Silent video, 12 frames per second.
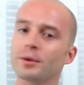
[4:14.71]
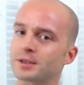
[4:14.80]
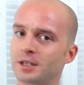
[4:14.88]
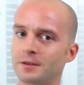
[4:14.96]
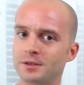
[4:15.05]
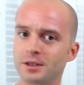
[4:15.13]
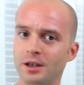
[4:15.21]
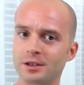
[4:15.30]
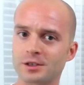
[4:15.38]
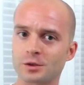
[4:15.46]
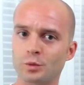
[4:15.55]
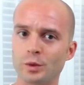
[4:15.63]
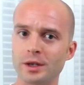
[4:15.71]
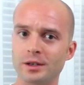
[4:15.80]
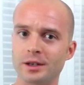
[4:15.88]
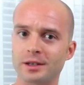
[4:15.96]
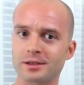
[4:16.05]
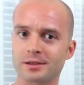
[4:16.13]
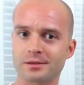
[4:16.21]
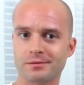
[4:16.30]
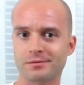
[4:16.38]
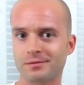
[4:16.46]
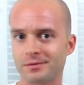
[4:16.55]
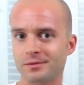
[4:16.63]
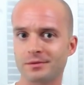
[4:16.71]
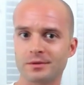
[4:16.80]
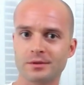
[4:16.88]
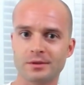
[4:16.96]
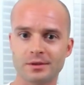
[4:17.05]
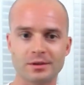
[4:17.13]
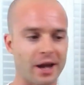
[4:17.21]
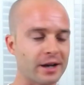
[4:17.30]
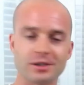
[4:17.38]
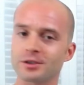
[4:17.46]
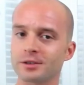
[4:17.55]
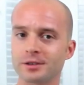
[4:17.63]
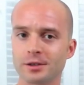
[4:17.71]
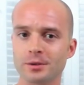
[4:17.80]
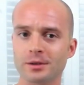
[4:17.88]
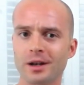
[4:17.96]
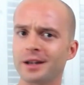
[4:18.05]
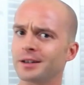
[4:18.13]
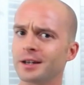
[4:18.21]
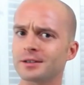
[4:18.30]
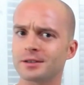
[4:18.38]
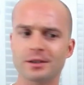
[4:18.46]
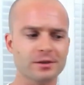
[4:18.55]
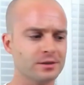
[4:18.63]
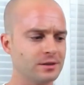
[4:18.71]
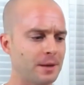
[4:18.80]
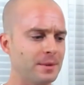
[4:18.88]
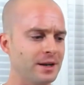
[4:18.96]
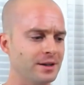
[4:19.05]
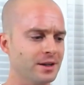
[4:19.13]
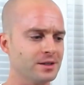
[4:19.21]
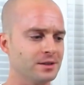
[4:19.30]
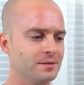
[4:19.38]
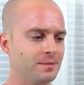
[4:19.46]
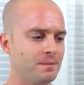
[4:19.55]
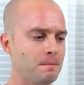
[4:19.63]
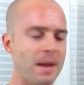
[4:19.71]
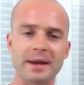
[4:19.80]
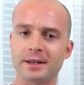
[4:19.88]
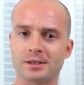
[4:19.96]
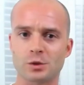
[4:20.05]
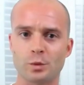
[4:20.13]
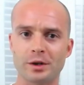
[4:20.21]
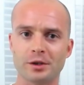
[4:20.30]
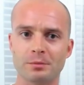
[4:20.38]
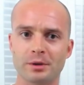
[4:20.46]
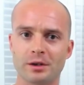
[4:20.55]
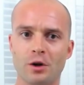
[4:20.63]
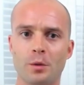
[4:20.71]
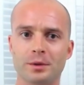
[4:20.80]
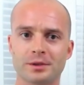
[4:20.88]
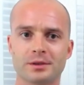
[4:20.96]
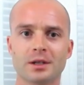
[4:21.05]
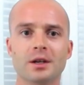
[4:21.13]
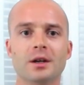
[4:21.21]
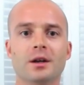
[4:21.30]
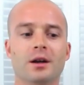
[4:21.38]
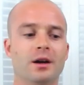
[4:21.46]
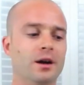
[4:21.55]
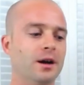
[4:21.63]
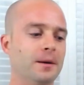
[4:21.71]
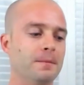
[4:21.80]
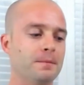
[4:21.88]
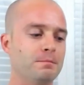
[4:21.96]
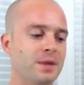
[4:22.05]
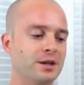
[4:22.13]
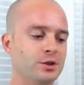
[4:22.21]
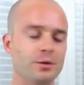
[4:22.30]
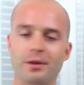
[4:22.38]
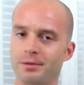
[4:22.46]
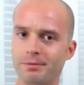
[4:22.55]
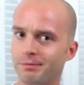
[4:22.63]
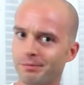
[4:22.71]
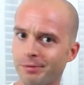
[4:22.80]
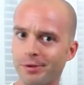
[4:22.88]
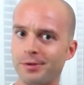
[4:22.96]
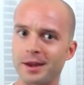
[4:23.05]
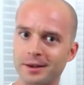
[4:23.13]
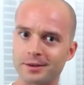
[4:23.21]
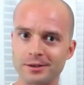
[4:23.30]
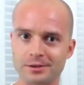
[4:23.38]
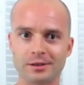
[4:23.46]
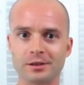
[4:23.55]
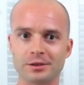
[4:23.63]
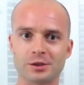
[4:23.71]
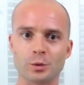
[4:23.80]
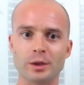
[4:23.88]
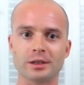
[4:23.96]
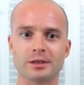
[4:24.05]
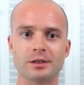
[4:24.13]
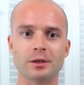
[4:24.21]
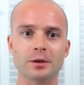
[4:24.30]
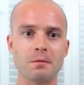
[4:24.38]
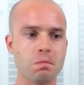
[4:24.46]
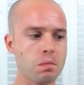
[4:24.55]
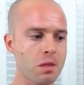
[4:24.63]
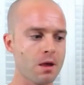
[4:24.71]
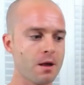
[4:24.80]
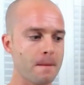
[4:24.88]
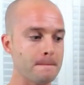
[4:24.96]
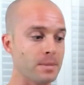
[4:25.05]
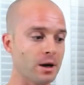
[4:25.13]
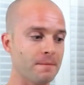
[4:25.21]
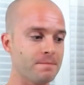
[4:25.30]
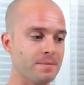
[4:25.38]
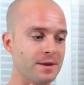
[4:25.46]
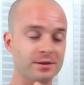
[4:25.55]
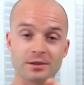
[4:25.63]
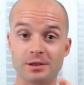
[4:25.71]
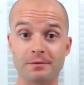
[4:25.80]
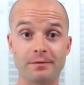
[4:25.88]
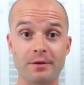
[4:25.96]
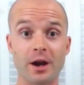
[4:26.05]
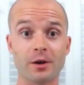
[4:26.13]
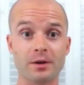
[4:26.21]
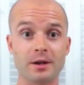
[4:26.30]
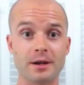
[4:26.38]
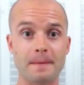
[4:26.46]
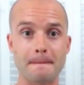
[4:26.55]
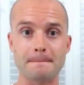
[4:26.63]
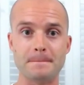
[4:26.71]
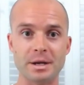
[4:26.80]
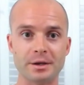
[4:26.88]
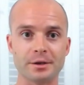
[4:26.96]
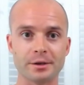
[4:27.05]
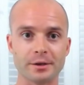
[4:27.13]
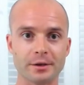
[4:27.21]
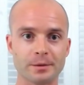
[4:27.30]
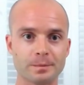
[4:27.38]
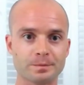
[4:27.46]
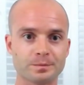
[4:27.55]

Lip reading: gives it a sweetness texture to it. I guess it doesn't make it sweeter, but it almost makes you think there's a little sweetness to it. But this is a very bitter,